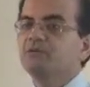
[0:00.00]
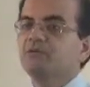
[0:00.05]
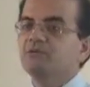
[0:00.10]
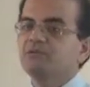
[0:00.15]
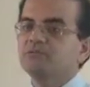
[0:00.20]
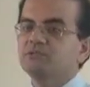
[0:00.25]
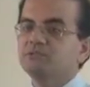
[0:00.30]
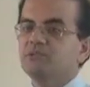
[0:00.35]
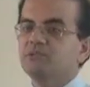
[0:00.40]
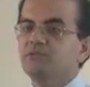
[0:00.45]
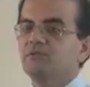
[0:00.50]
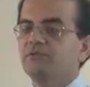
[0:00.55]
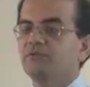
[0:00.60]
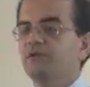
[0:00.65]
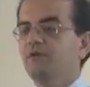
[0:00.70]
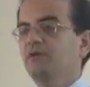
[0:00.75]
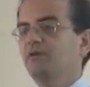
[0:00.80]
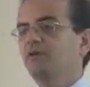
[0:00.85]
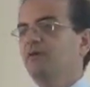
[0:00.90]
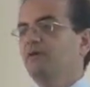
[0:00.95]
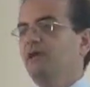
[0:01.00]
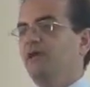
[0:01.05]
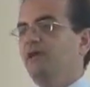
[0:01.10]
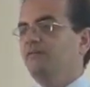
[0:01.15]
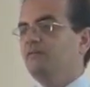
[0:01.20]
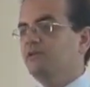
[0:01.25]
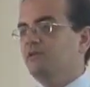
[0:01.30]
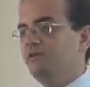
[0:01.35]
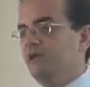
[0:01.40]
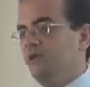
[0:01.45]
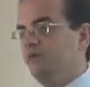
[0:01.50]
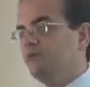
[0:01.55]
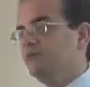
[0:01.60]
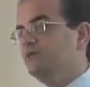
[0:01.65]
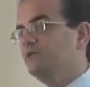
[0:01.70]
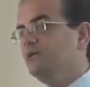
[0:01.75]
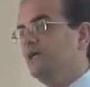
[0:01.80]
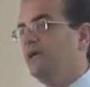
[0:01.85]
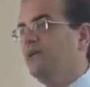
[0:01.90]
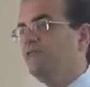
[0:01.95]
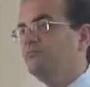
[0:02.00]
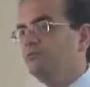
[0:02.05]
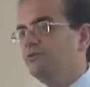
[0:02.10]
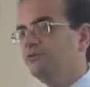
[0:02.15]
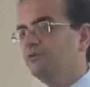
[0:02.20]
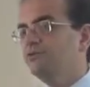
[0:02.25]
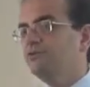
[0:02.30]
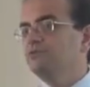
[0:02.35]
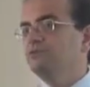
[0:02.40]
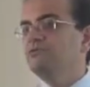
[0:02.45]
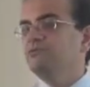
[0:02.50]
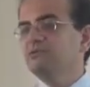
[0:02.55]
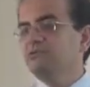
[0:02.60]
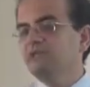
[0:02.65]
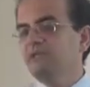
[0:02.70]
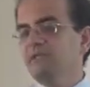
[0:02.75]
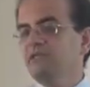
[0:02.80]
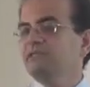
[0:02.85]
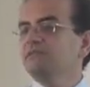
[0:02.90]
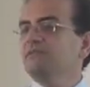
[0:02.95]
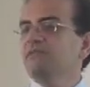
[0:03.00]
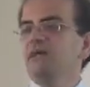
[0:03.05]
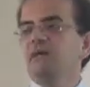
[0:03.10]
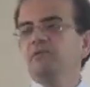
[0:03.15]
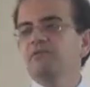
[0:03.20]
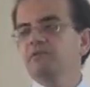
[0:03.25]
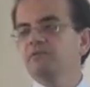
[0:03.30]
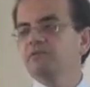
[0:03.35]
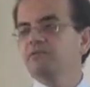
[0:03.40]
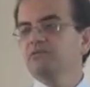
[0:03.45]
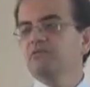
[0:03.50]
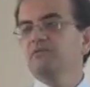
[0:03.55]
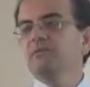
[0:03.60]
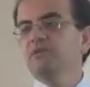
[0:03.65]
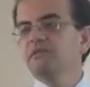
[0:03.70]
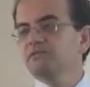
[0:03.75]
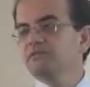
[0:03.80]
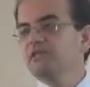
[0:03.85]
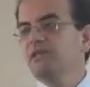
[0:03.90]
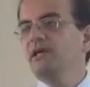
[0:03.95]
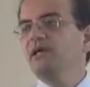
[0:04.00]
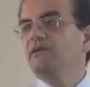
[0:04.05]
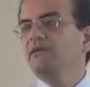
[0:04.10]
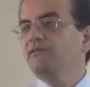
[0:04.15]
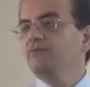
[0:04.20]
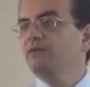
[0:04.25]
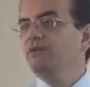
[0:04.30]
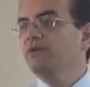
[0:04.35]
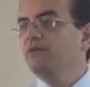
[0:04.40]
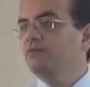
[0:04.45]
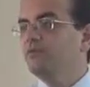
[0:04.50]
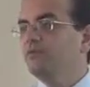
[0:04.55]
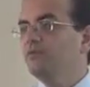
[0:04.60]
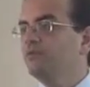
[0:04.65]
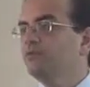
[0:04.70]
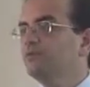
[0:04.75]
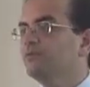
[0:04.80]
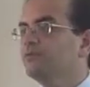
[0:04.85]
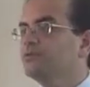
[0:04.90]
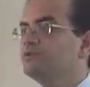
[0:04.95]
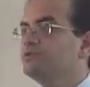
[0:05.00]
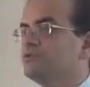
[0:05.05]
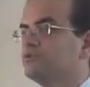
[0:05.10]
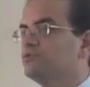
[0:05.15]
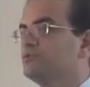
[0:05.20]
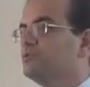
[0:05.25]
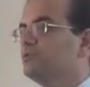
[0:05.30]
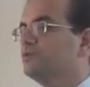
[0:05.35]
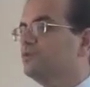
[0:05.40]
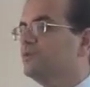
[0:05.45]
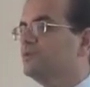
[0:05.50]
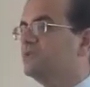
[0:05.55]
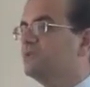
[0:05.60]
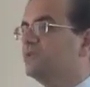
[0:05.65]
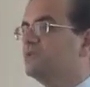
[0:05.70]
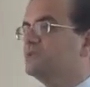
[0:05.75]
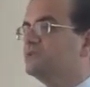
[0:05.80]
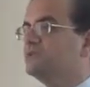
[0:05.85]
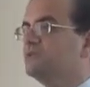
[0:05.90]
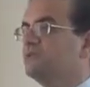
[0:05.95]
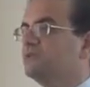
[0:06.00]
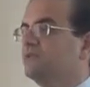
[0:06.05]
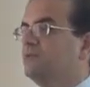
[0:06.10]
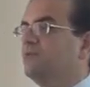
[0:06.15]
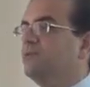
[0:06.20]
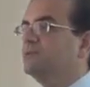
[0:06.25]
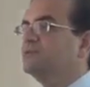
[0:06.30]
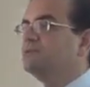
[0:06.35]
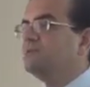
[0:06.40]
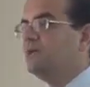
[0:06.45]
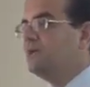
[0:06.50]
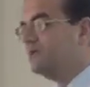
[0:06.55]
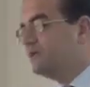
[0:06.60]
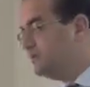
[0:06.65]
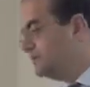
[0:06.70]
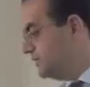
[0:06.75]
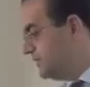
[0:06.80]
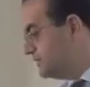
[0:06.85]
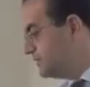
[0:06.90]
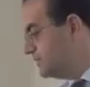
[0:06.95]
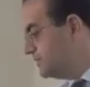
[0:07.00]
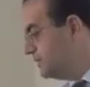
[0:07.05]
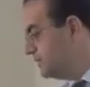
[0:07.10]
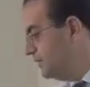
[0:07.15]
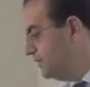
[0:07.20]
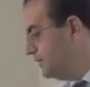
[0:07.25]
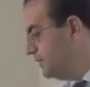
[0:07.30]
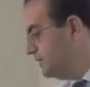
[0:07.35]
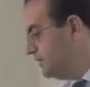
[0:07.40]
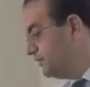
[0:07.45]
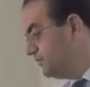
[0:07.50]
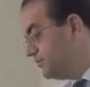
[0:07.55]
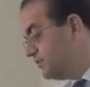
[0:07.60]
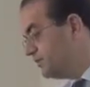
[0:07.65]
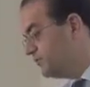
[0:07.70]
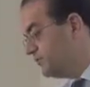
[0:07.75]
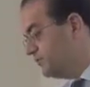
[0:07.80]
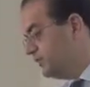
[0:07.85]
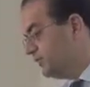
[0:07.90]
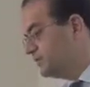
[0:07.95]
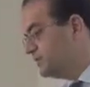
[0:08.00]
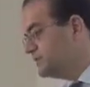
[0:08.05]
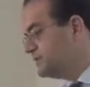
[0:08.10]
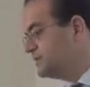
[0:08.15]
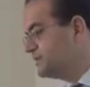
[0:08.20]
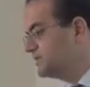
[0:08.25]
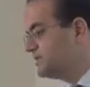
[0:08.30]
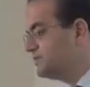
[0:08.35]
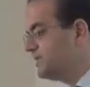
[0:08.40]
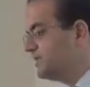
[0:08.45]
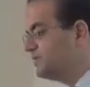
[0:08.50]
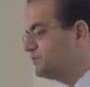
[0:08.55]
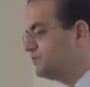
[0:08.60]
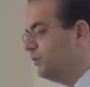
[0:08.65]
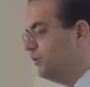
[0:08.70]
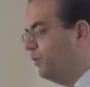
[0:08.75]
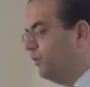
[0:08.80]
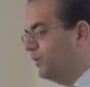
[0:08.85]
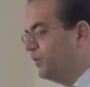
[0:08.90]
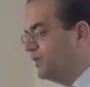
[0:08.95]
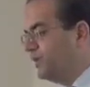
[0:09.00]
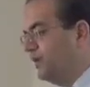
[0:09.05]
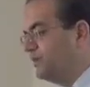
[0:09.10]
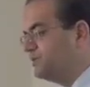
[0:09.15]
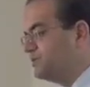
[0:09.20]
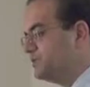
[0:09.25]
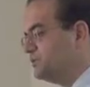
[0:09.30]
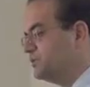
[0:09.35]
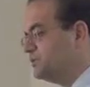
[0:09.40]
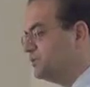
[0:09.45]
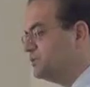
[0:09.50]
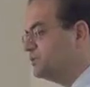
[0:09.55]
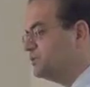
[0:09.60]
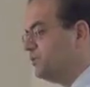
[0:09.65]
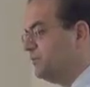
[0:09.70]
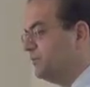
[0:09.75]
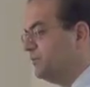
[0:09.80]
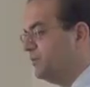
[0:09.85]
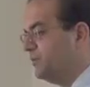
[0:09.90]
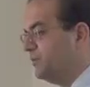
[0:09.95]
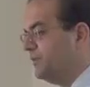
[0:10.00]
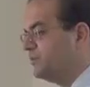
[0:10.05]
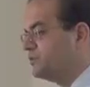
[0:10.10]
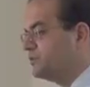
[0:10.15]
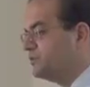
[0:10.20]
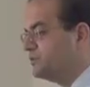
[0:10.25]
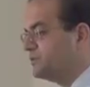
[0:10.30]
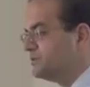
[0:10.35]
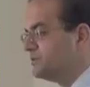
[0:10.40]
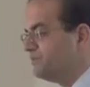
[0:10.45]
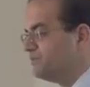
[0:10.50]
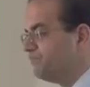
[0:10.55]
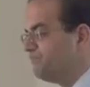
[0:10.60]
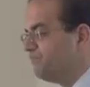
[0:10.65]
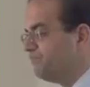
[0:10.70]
So instead of having every time for a nurse to take the tablet to a bedside, we have a researcher that takes it to the bedside and does it. They've been fairly successful when it comes to just trauma patients.